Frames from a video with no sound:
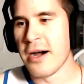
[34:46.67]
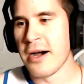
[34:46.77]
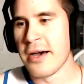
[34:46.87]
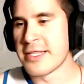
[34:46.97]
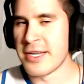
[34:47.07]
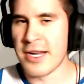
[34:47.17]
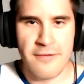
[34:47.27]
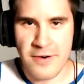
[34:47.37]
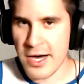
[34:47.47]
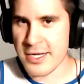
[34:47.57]
It's not
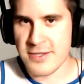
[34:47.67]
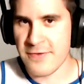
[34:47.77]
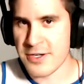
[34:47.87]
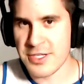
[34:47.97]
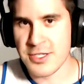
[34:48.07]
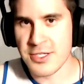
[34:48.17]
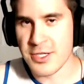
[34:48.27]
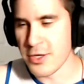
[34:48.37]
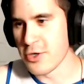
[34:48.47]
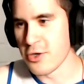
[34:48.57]
Vox versus
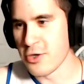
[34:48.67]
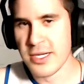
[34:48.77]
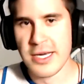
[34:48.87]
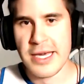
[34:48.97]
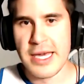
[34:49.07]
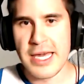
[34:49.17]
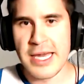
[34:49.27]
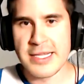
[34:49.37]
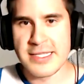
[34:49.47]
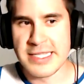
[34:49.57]
YouTube.
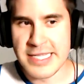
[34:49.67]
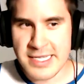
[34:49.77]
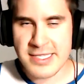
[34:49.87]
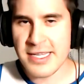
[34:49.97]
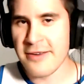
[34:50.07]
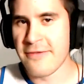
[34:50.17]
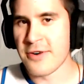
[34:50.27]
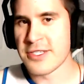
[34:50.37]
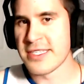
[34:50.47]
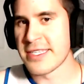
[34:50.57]
It's Disney
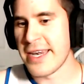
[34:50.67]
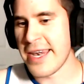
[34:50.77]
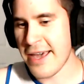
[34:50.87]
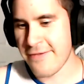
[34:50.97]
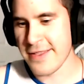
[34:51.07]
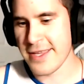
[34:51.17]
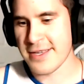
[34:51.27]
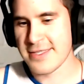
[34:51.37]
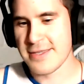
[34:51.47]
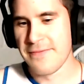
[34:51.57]
versus
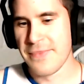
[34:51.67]
Netflix.